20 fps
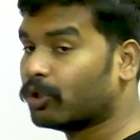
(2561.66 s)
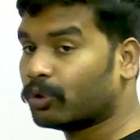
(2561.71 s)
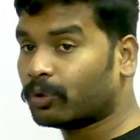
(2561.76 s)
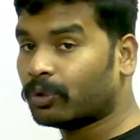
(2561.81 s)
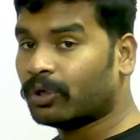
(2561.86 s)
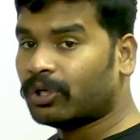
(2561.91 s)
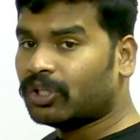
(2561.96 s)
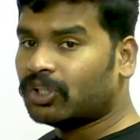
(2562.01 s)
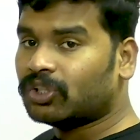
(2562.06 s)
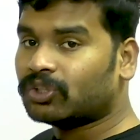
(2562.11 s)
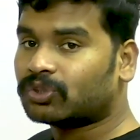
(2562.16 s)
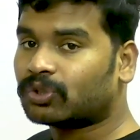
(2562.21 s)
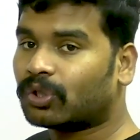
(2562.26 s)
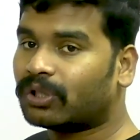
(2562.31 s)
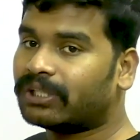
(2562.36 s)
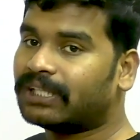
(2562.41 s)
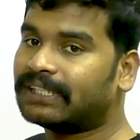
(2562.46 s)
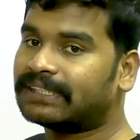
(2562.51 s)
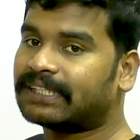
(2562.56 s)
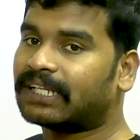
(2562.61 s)
you.
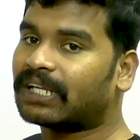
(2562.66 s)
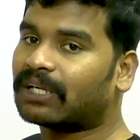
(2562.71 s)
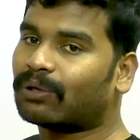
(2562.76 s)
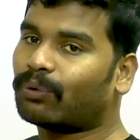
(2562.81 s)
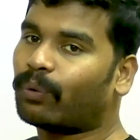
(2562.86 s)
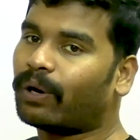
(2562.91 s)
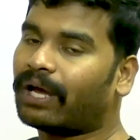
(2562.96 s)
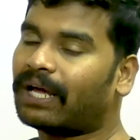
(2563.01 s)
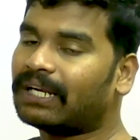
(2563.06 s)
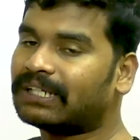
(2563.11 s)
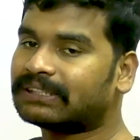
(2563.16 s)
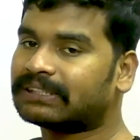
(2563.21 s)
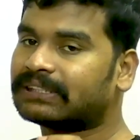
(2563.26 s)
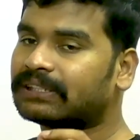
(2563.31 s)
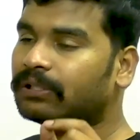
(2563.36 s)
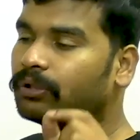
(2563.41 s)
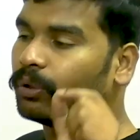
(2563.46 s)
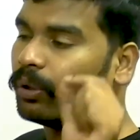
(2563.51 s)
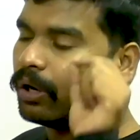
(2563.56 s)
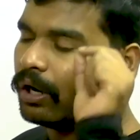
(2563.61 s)
So this
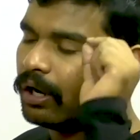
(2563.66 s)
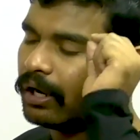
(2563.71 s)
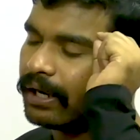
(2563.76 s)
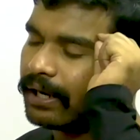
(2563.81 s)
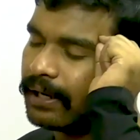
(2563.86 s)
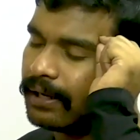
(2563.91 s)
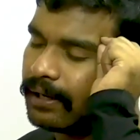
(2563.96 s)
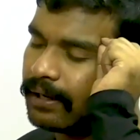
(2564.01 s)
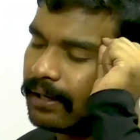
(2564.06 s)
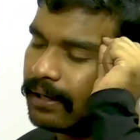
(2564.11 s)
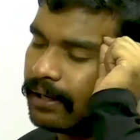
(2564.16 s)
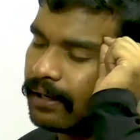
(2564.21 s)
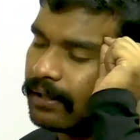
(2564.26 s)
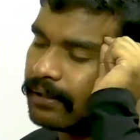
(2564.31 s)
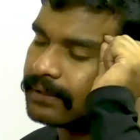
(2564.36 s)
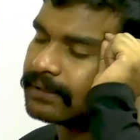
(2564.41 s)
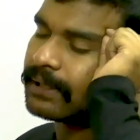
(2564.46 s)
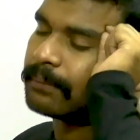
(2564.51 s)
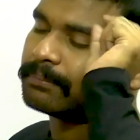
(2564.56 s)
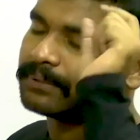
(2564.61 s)
requires your
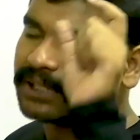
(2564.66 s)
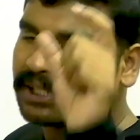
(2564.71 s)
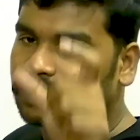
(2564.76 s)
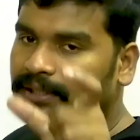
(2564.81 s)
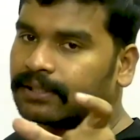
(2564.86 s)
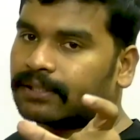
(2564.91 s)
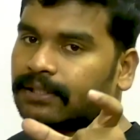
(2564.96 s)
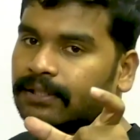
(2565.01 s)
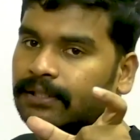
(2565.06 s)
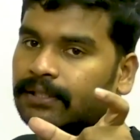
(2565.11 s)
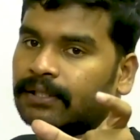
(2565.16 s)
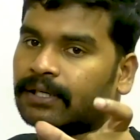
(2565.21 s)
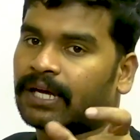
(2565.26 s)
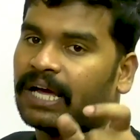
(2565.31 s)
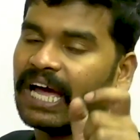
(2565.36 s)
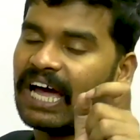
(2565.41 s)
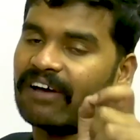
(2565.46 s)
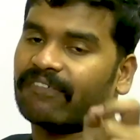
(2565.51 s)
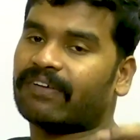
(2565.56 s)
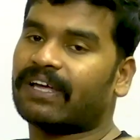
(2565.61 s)
uh, subject
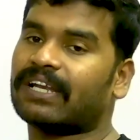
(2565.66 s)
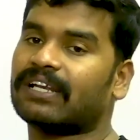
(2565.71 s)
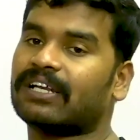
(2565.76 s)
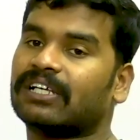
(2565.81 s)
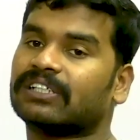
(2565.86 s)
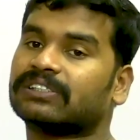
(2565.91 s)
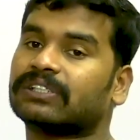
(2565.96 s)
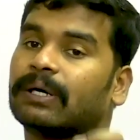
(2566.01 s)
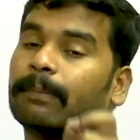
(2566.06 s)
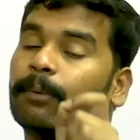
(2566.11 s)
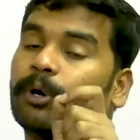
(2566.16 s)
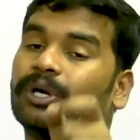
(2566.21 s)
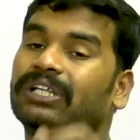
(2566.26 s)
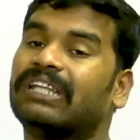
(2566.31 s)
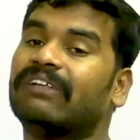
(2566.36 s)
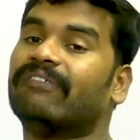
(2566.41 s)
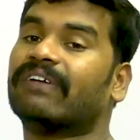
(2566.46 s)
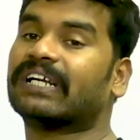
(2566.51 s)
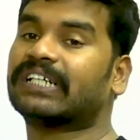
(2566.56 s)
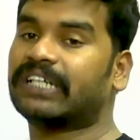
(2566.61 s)
awareness about
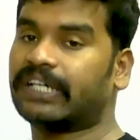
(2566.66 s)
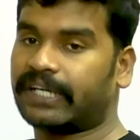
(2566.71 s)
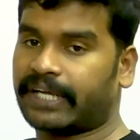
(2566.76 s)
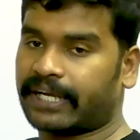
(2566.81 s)
the vector